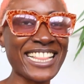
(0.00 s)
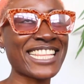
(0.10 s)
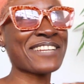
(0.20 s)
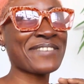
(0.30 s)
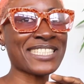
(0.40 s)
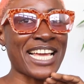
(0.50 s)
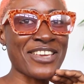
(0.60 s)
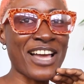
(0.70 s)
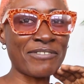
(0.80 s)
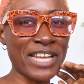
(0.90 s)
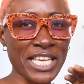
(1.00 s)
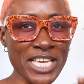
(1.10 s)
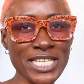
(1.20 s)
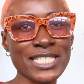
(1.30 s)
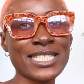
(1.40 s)
And then it was like, you have like
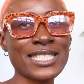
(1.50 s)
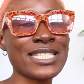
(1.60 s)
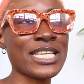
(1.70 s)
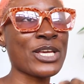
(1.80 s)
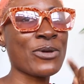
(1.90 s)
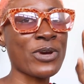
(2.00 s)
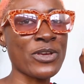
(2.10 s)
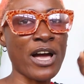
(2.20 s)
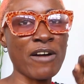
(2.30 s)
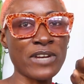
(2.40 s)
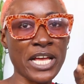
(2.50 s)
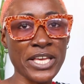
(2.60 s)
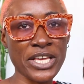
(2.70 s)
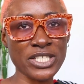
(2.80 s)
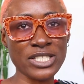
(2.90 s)
HC, where you have like
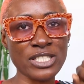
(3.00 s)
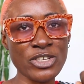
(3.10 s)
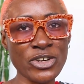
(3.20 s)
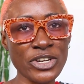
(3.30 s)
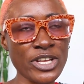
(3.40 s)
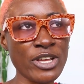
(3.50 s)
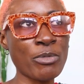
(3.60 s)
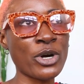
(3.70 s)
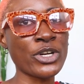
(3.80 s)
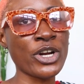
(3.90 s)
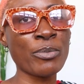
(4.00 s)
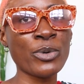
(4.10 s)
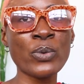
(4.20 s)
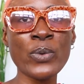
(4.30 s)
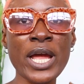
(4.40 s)
HC in your name,
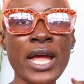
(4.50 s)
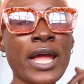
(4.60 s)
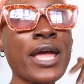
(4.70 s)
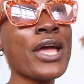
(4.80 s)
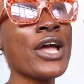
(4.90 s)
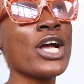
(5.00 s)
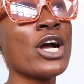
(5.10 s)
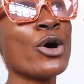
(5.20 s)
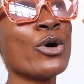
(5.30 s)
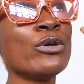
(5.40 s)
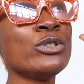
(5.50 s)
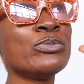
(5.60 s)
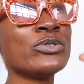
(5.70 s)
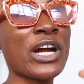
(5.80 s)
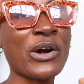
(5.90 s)
honorable, where
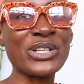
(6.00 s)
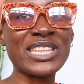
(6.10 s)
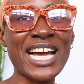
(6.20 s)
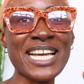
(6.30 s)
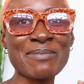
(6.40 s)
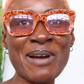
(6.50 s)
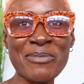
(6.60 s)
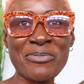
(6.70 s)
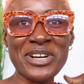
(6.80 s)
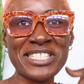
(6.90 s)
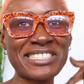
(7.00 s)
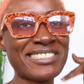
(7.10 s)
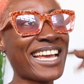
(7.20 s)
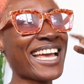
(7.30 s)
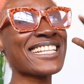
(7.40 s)
you'll be recognized by the
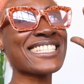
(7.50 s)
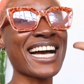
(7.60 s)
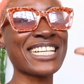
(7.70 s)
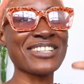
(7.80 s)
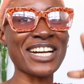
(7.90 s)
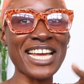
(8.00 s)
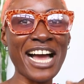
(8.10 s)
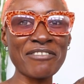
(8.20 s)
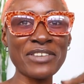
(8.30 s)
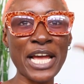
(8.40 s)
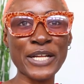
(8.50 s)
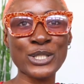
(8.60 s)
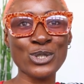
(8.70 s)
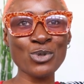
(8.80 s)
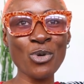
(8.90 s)
president, and you can have like
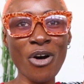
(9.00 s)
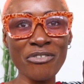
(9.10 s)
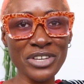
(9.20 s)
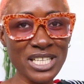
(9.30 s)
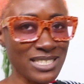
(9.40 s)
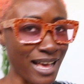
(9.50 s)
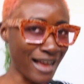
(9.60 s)
2 of it.